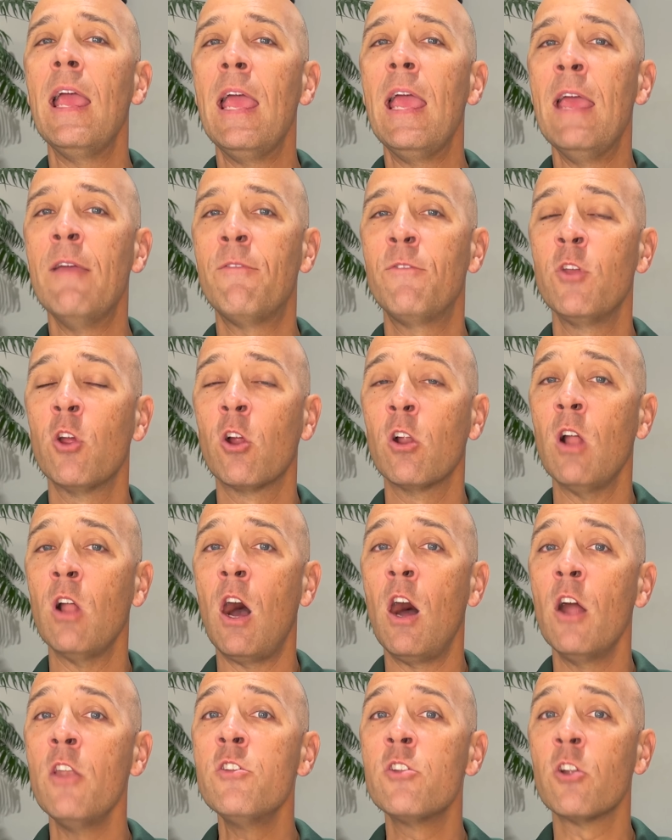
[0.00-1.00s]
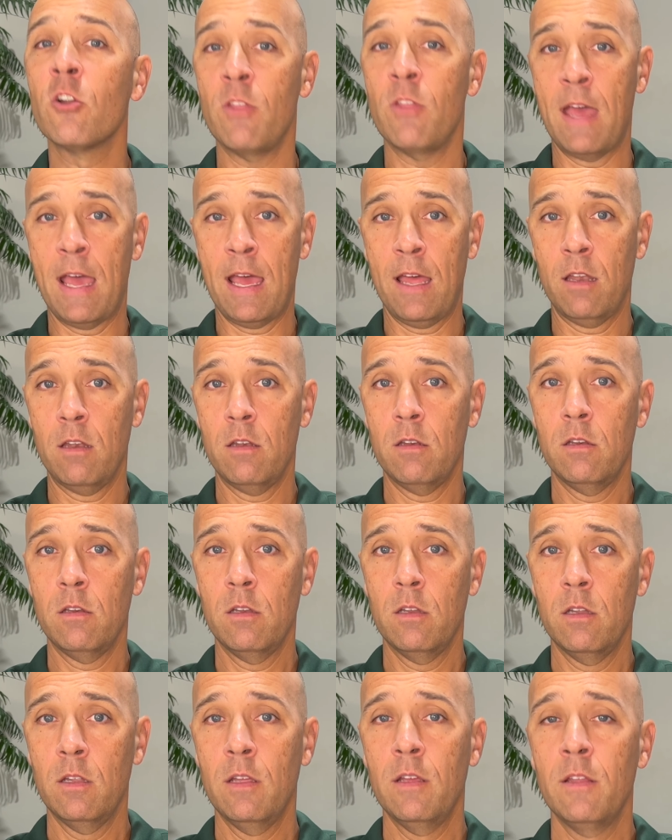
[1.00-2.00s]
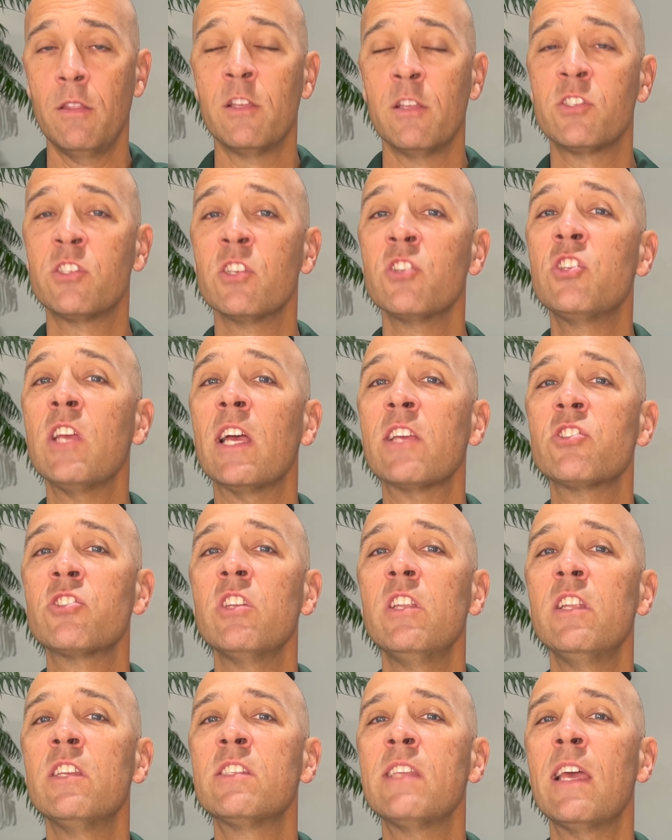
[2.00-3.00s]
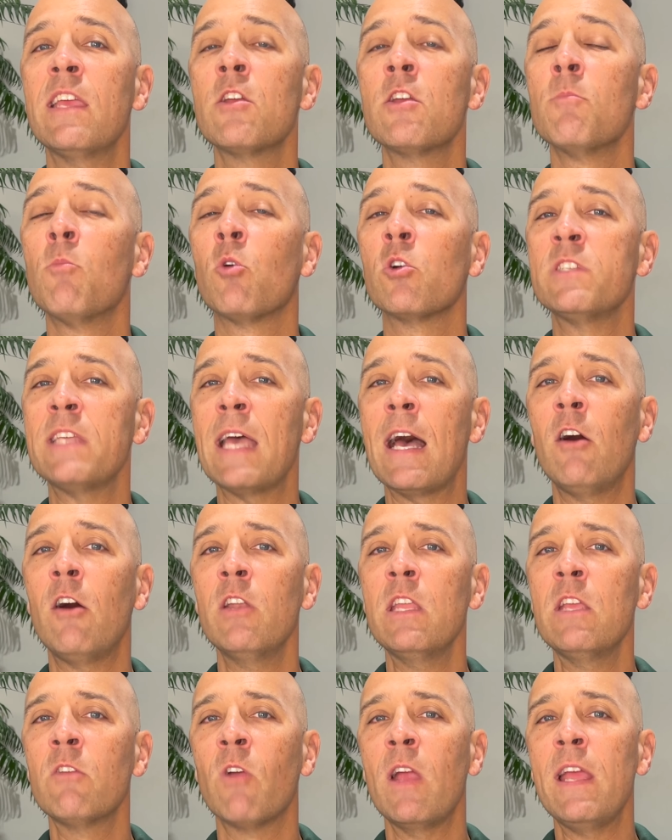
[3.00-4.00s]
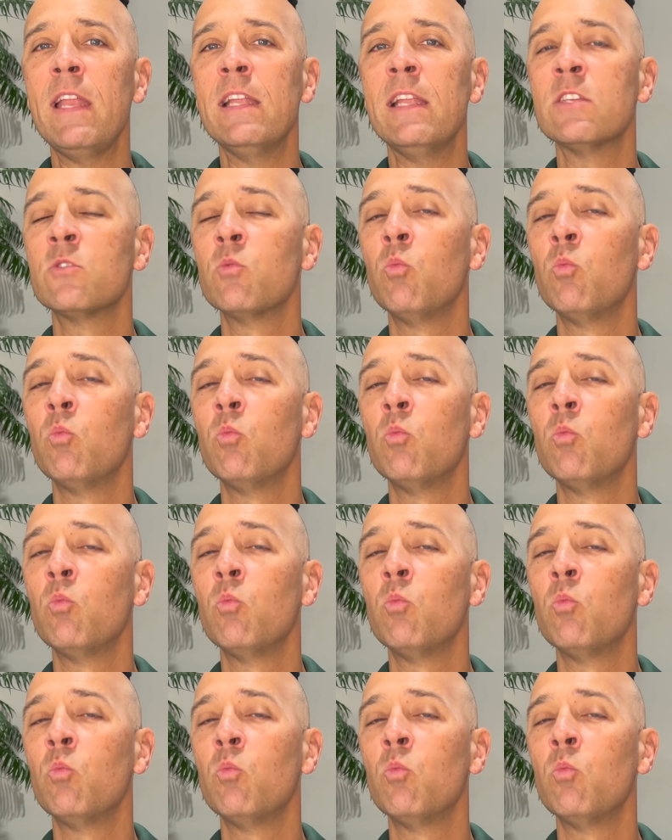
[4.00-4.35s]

If you're under that, the suggestion is that your mortality rate is